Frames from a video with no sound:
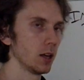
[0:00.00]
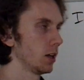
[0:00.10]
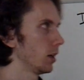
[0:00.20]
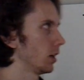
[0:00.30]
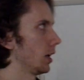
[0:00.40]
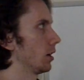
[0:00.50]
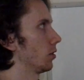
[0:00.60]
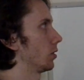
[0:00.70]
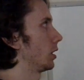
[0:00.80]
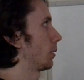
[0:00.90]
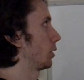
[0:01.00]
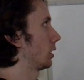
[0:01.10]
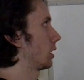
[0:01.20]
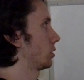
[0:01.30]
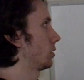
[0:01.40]
And the dominant
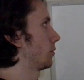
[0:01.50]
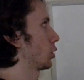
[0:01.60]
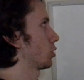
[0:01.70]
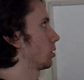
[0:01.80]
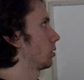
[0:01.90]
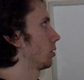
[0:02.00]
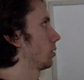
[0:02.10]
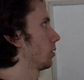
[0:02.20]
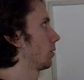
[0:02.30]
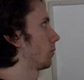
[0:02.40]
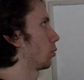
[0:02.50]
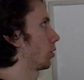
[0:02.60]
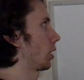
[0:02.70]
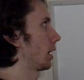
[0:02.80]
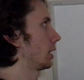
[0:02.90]
cognitive function for
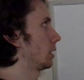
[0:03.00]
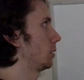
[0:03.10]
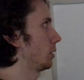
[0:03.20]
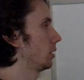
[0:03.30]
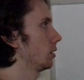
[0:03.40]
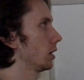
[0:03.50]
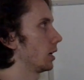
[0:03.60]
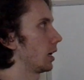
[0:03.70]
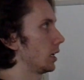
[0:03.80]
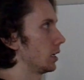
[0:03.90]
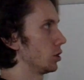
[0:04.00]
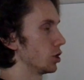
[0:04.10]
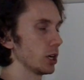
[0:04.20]
INTP and ENTJ